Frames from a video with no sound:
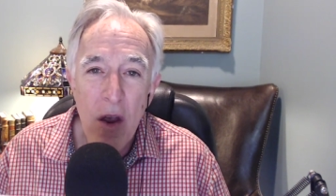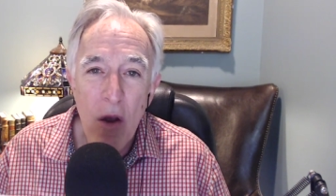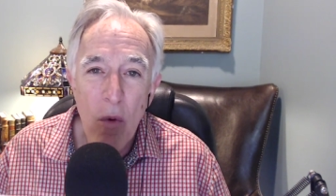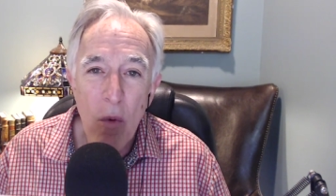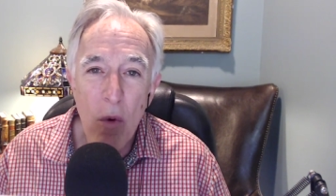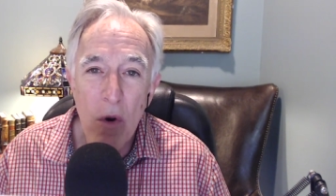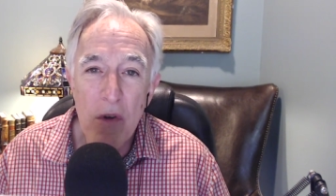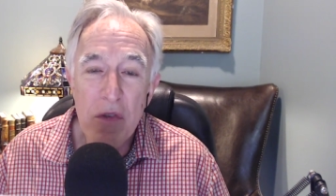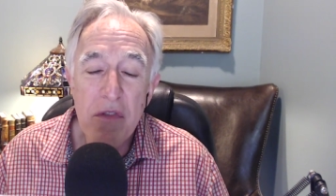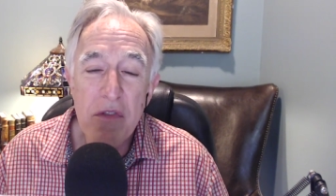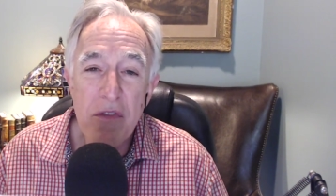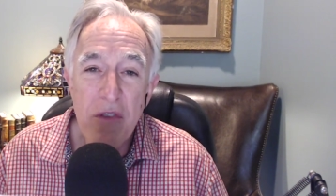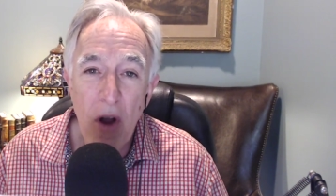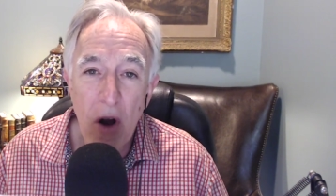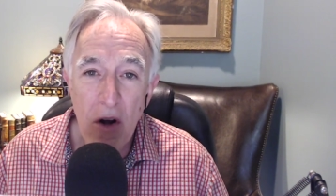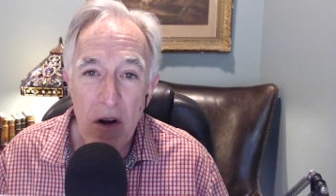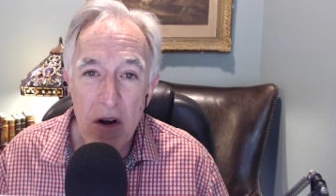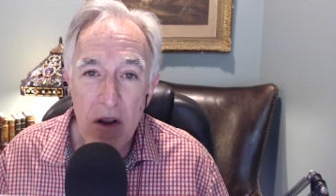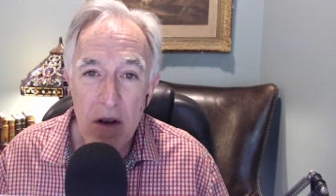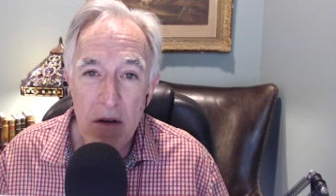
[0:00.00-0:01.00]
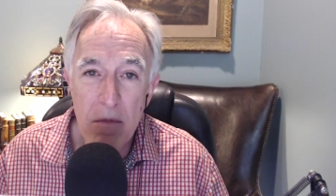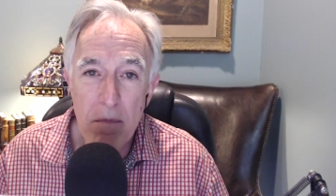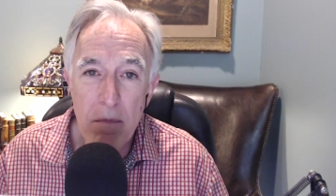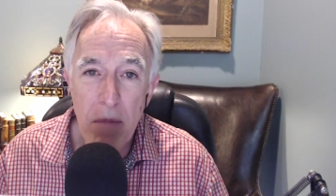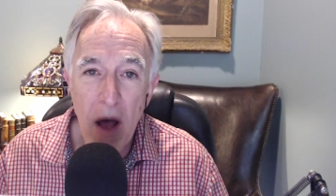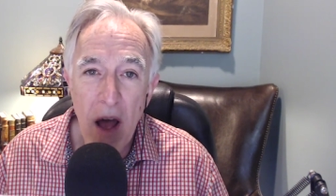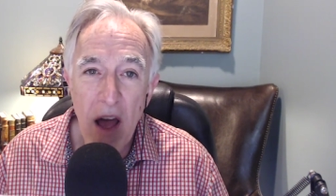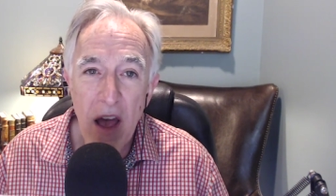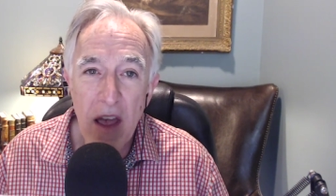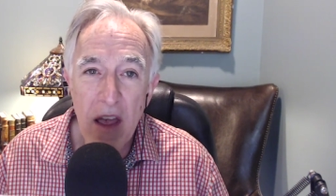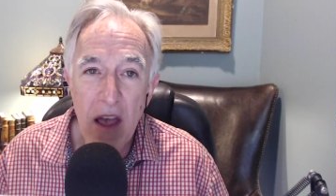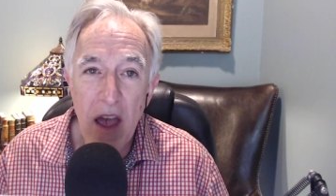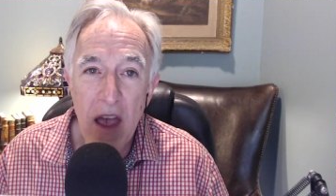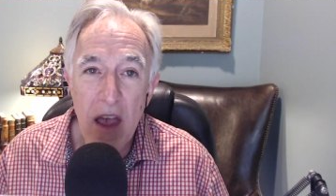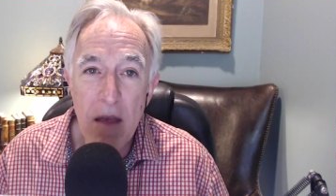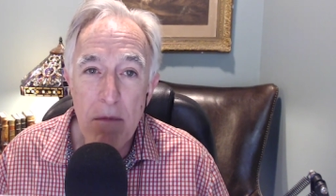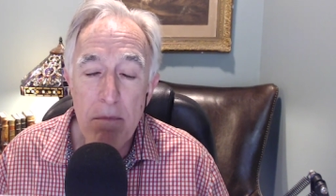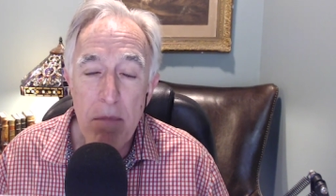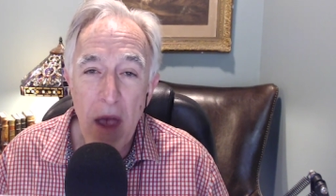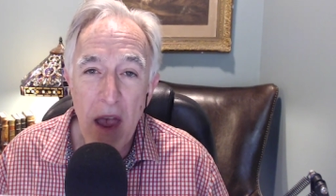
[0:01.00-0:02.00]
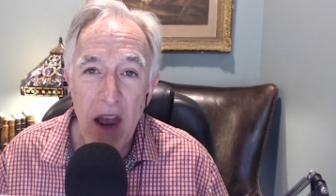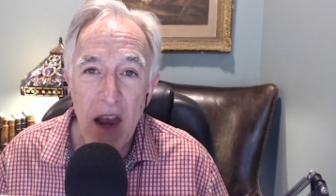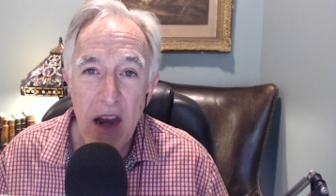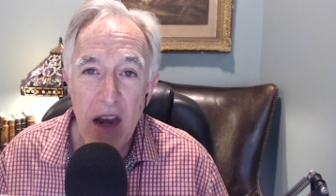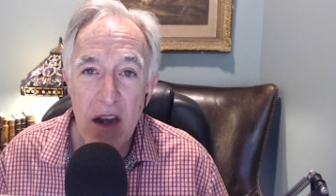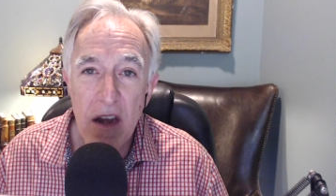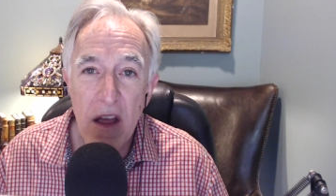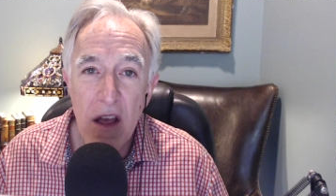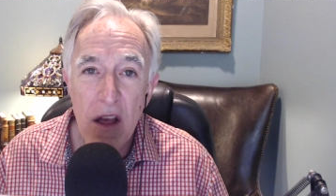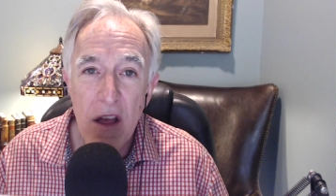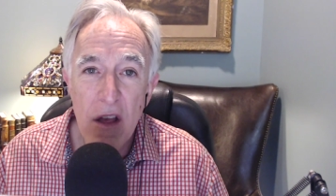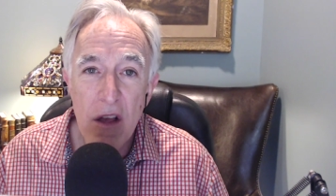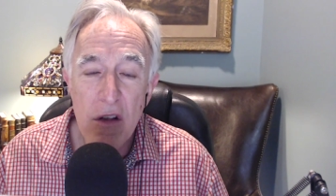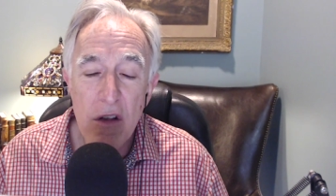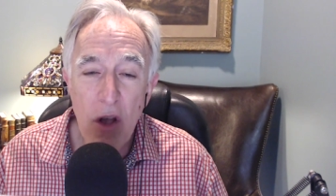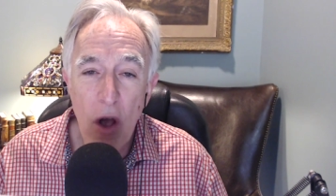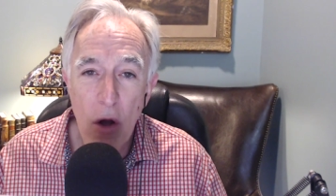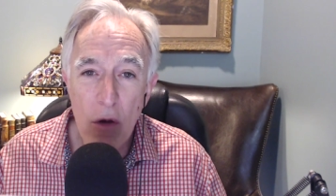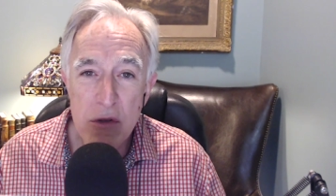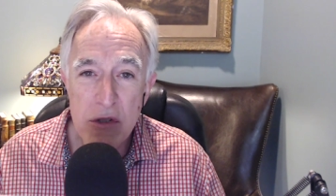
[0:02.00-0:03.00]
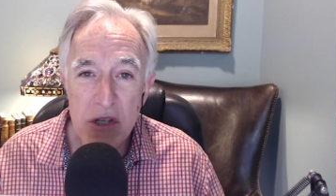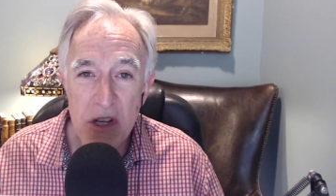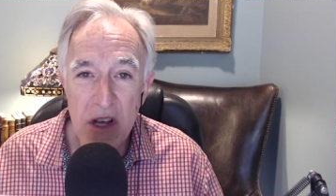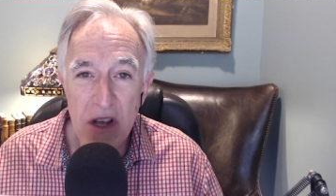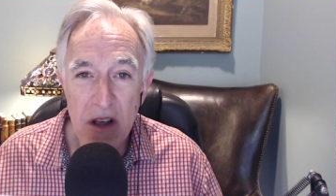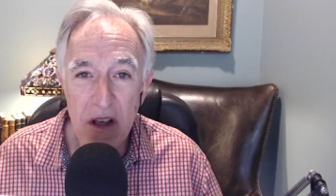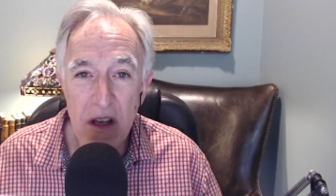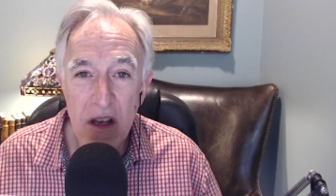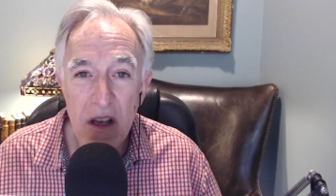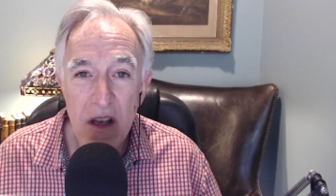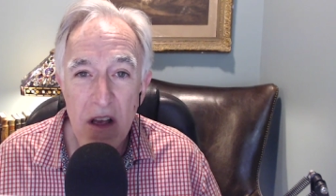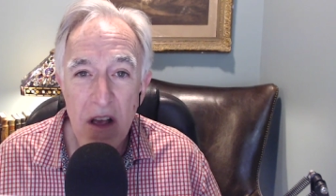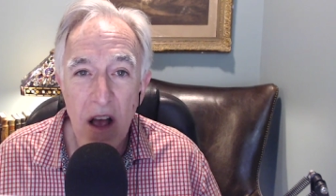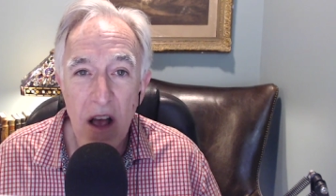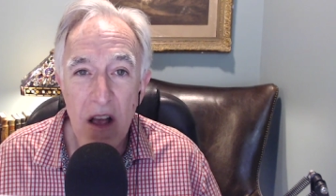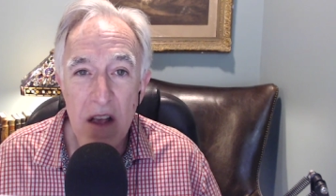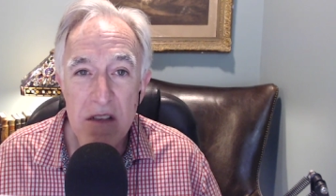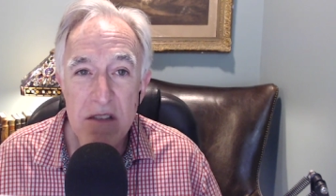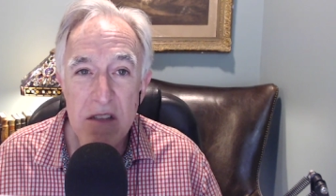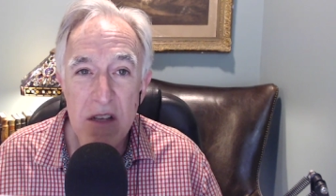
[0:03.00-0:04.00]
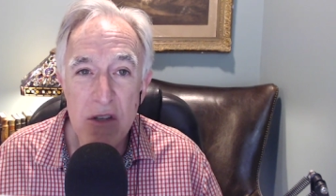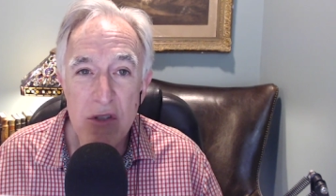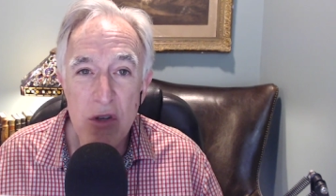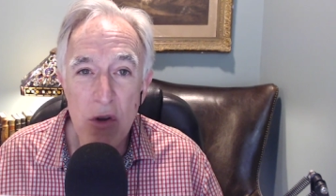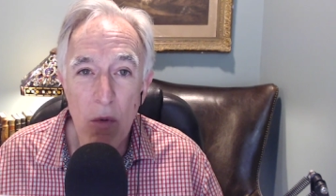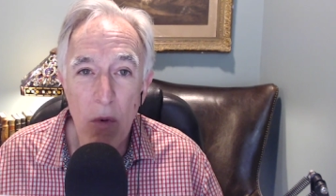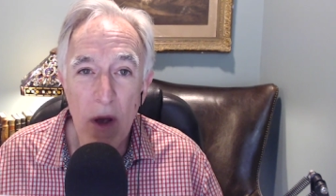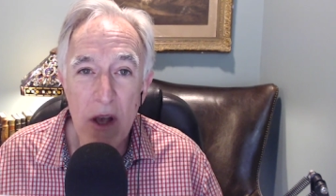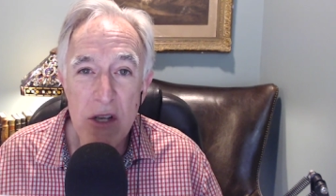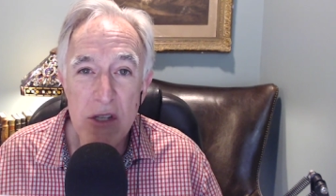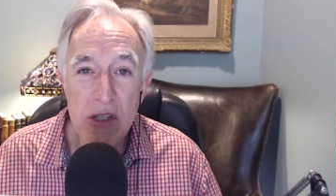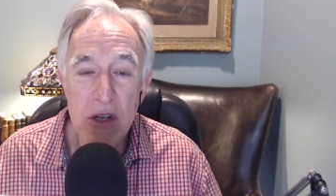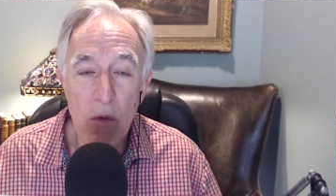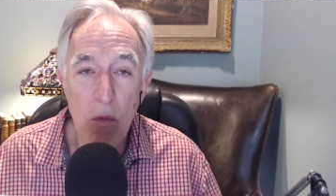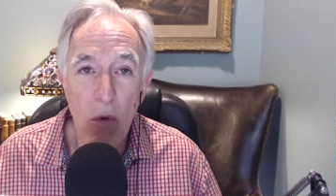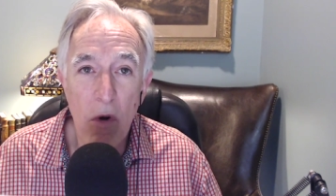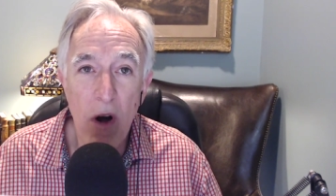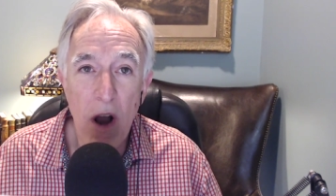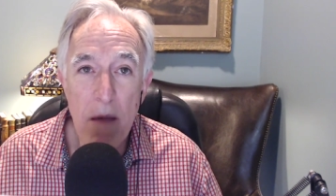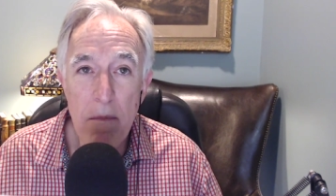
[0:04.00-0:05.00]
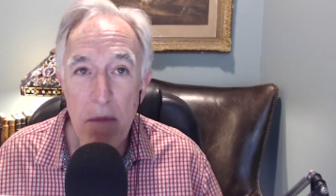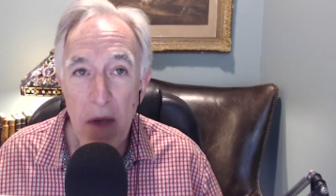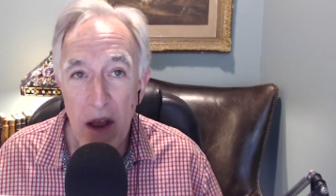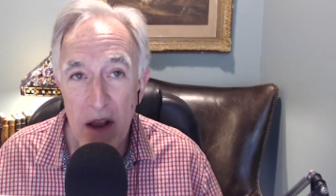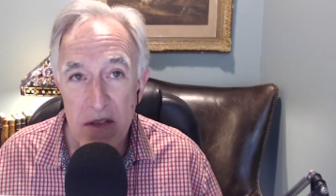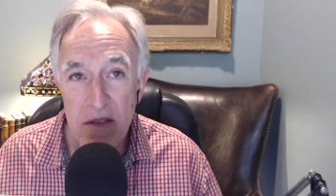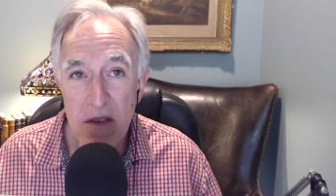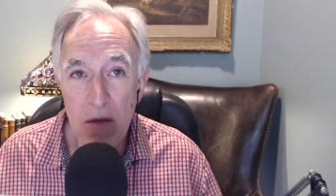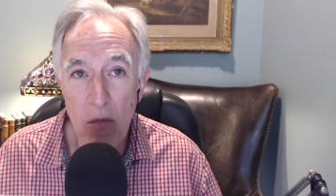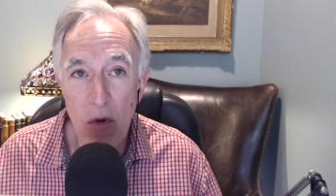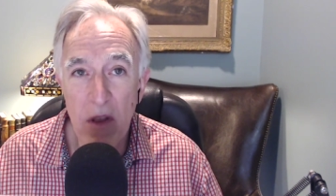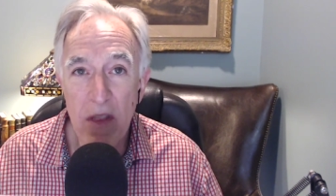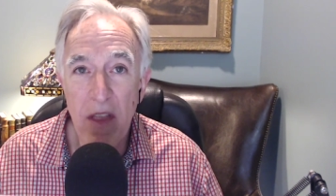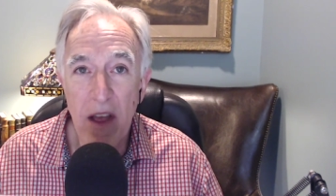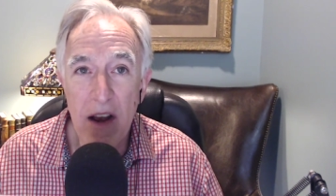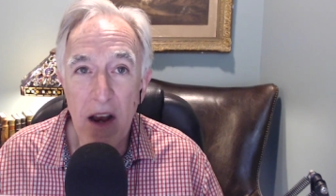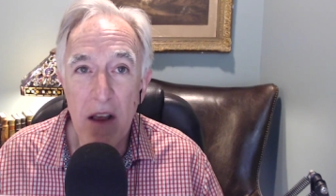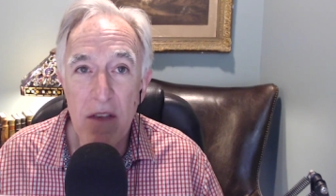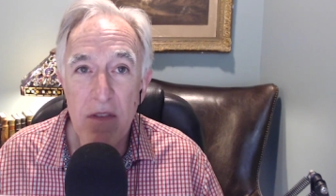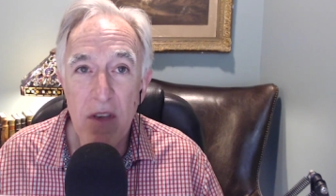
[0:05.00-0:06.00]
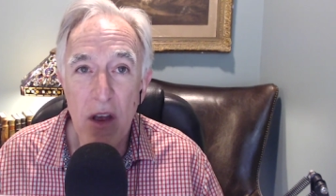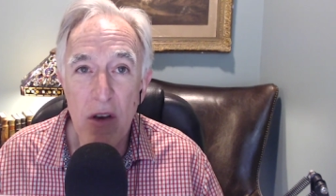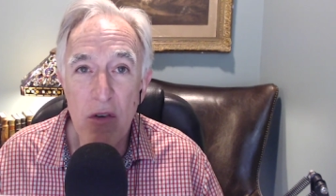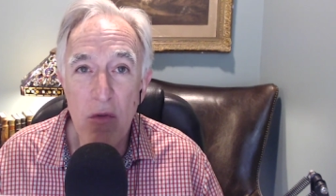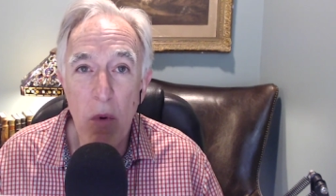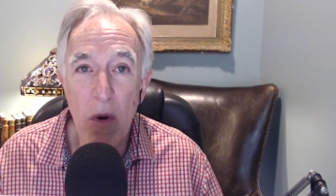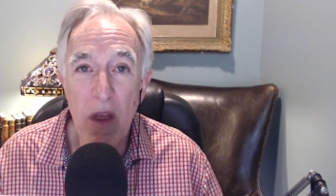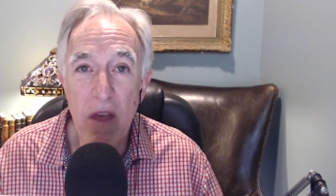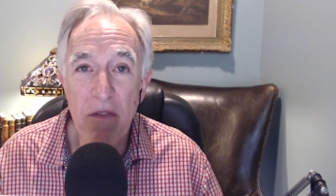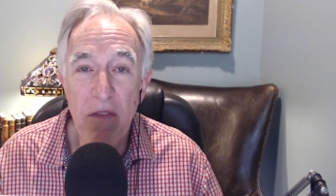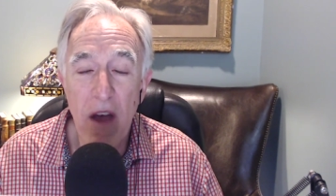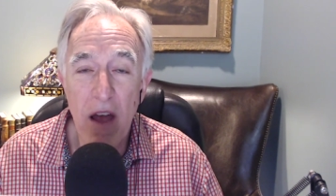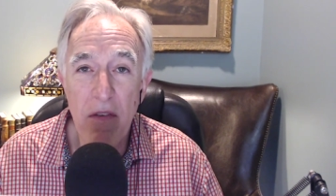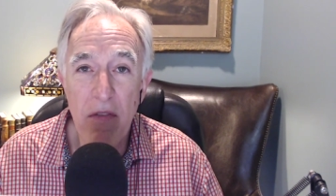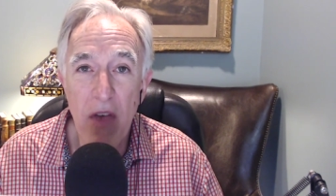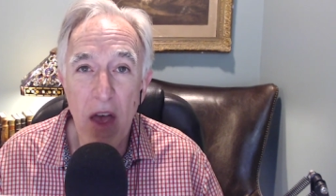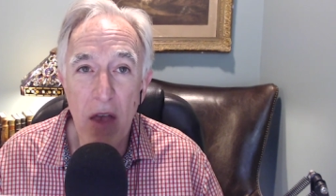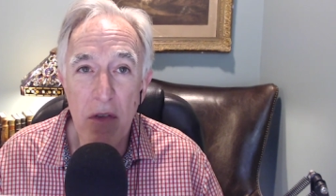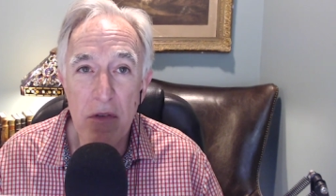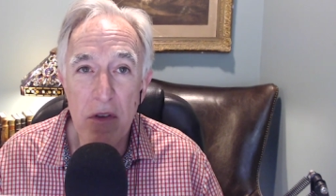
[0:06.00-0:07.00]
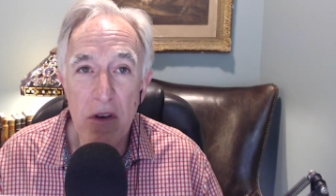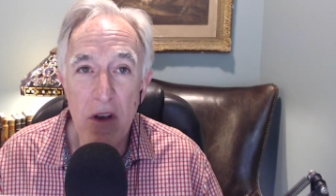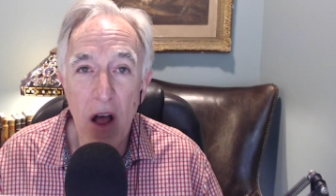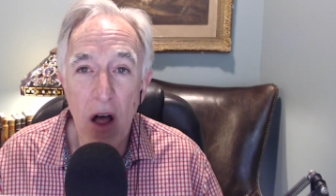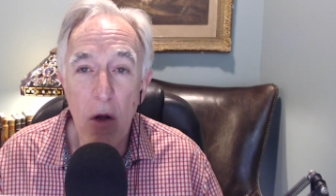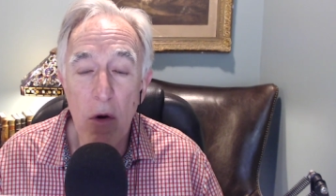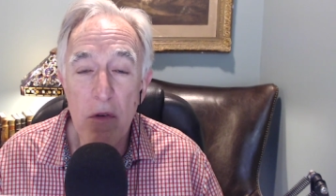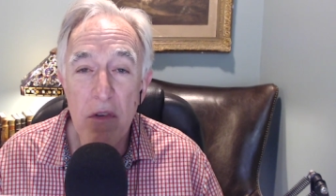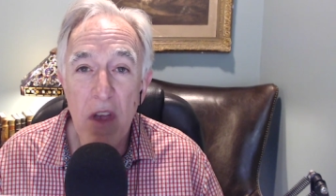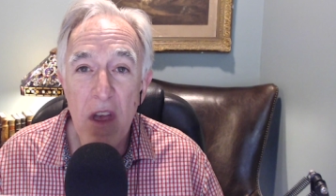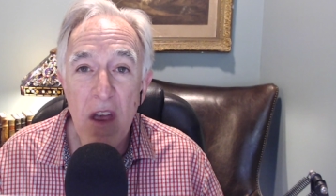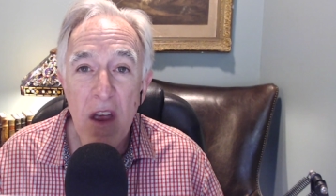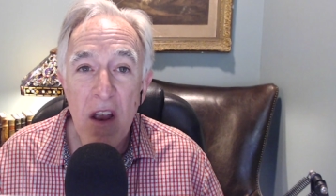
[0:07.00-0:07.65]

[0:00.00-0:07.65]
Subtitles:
were started by a paid coaching situation where I paid someone, like I said, $25,000.